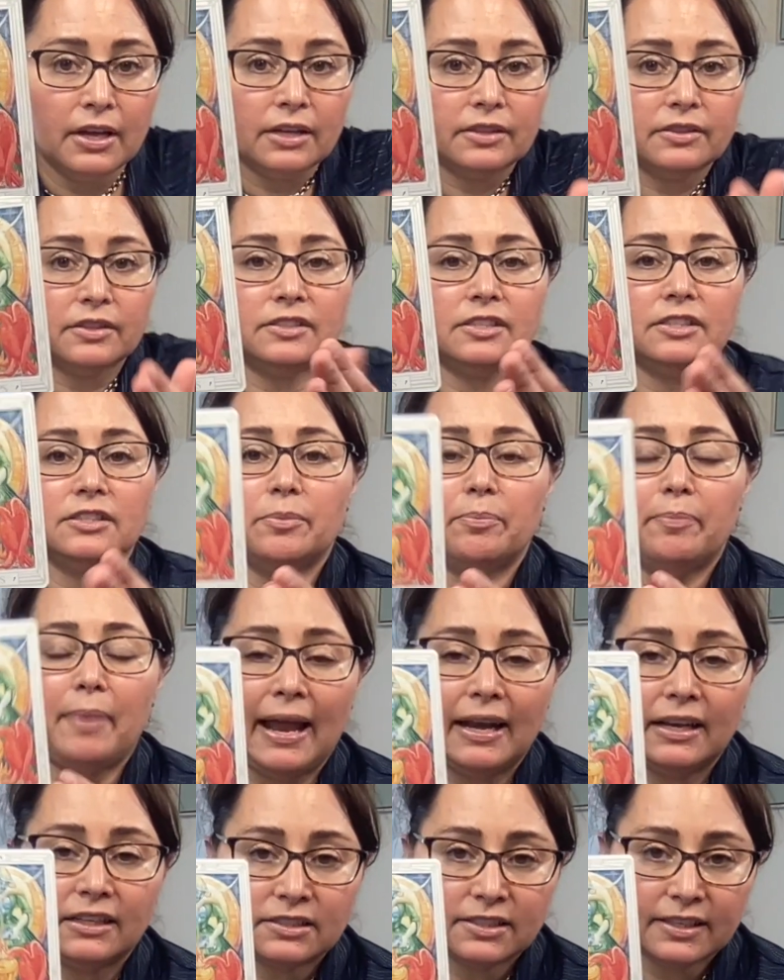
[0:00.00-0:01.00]
This is a
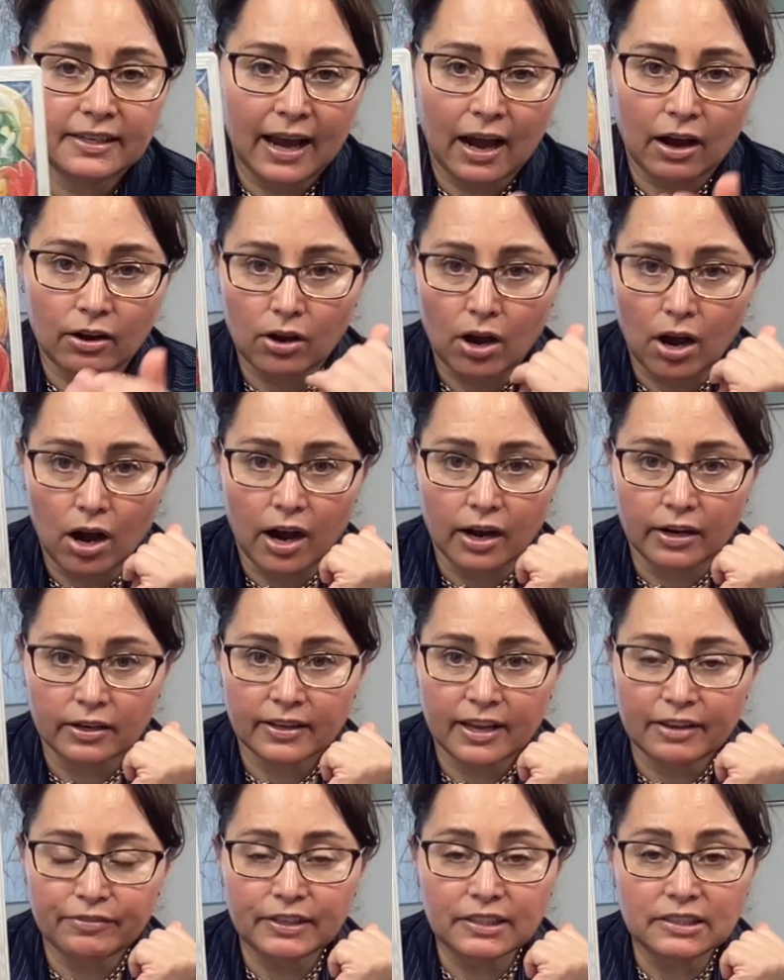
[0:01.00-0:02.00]
balancing out card.
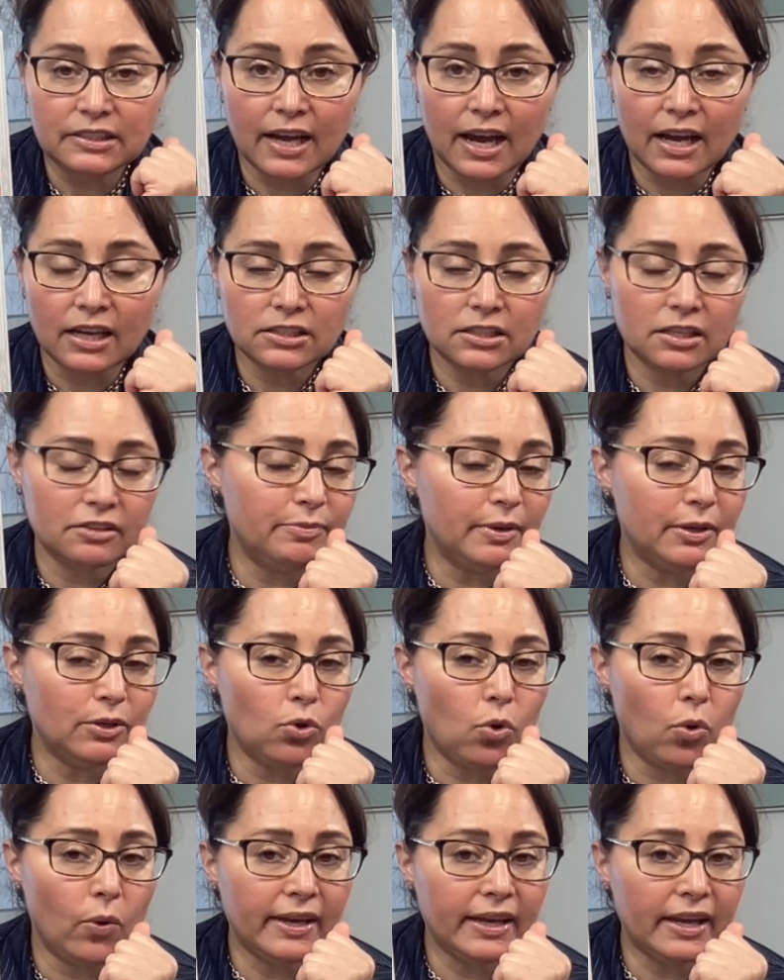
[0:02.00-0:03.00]
If
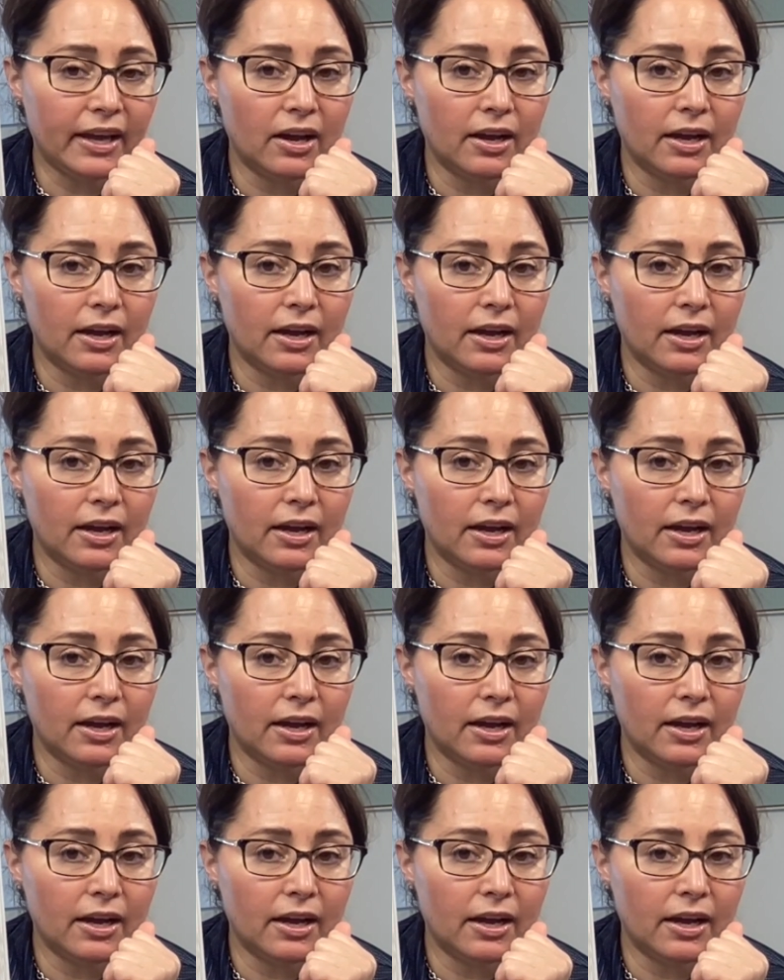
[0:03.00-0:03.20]
Bitcoin